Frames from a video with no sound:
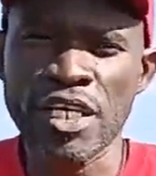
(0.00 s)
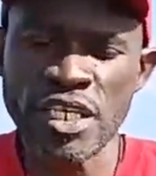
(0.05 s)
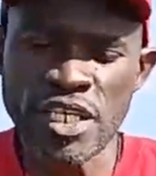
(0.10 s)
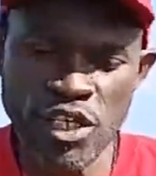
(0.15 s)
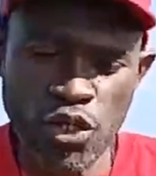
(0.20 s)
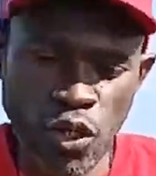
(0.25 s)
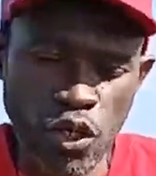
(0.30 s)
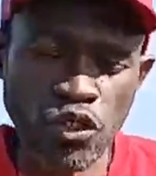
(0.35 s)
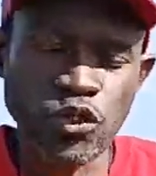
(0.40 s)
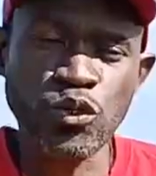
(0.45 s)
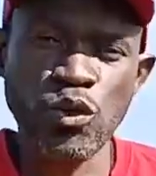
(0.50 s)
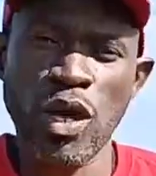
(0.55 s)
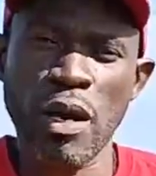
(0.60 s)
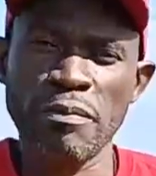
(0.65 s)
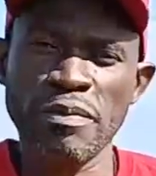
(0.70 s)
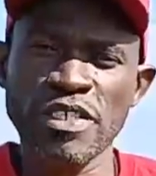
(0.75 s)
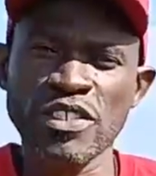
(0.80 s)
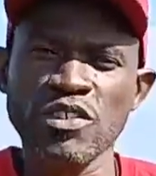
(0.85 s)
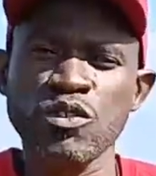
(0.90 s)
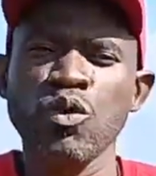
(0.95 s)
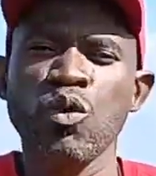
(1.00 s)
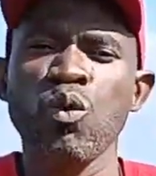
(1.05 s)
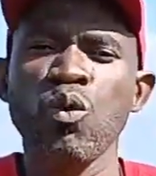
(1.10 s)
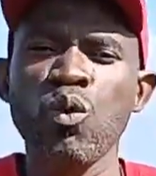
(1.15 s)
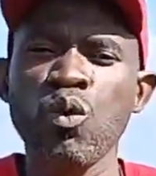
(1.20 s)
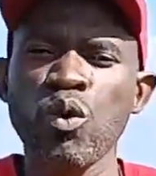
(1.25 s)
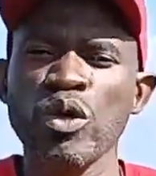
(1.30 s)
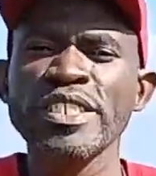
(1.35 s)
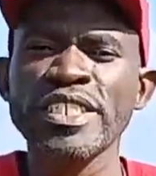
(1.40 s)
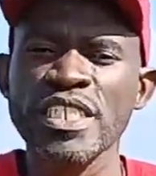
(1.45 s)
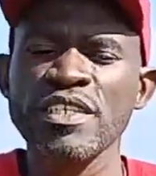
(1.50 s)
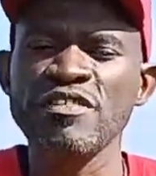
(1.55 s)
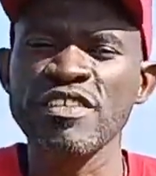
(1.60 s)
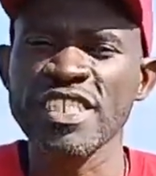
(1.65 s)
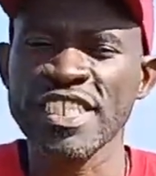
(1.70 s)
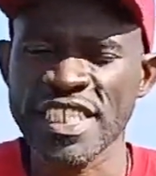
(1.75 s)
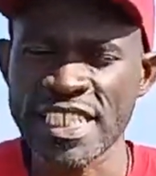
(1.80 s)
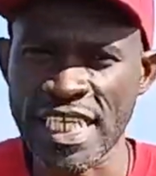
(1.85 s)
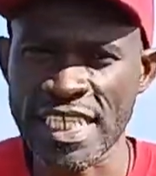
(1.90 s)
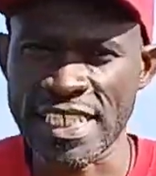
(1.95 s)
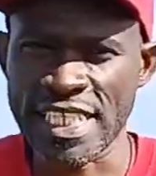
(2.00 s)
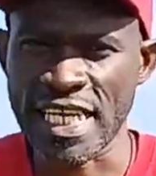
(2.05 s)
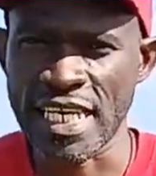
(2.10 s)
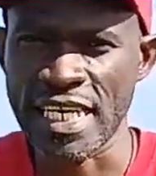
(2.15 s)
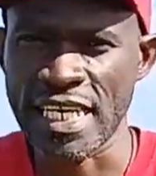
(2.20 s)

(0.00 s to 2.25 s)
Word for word: your soybeans won't even shatter.